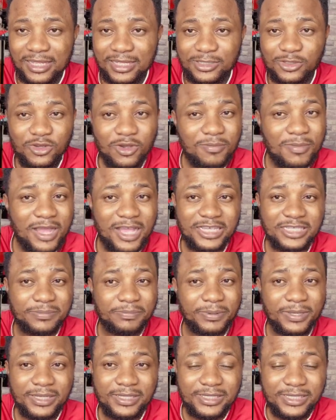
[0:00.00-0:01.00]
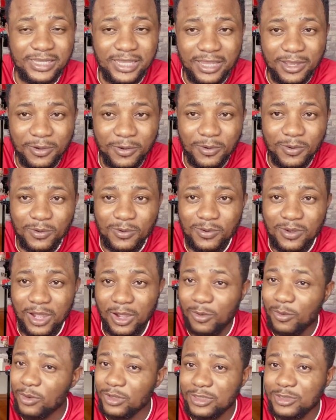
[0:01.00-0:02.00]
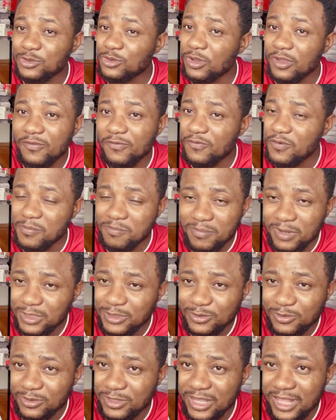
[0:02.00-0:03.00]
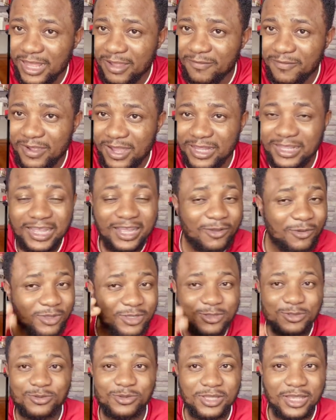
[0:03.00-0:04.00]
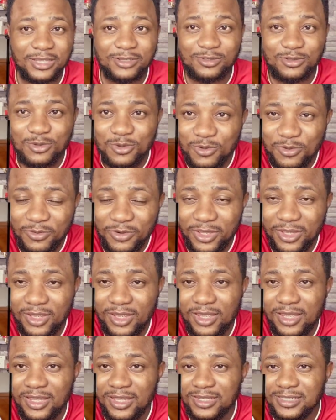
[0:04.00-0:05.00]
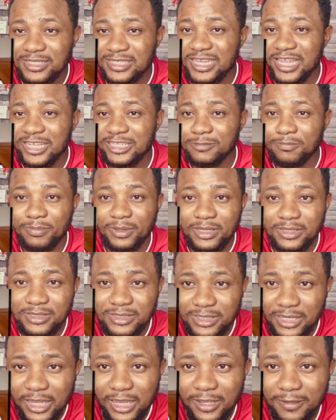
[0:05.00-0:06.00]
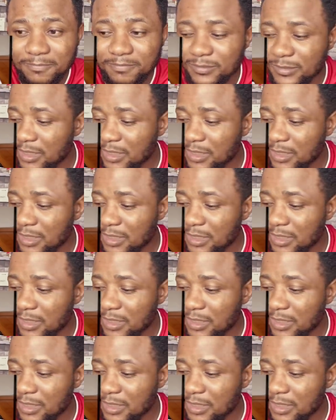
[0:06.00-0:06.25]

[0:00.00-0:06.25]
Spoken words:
Chioma has been there. According to information that I've had, according to their story, she has been there.